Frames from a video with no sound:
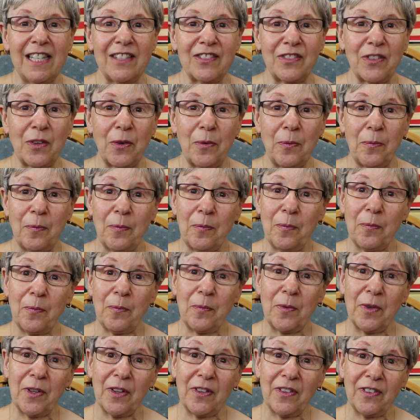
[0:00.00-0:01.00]
So
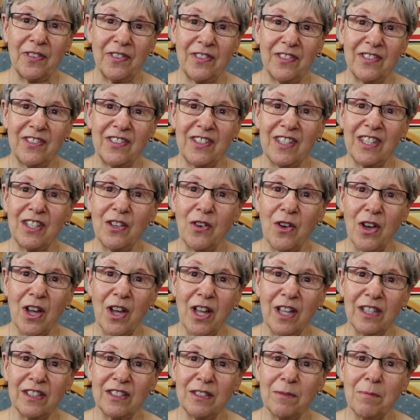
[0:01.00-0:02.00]
we'll see you
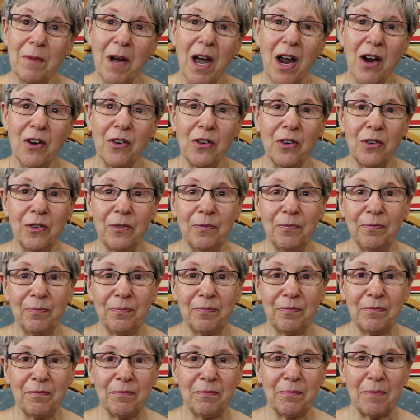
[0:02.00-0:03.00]
all tomorrow.
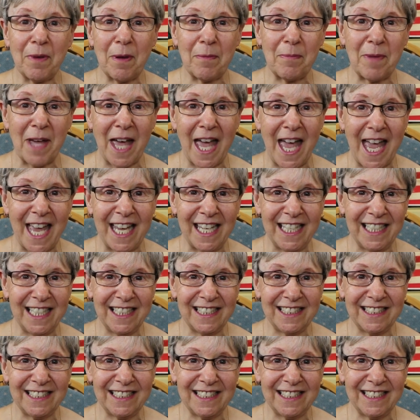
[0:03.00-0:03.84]
Bye-bye.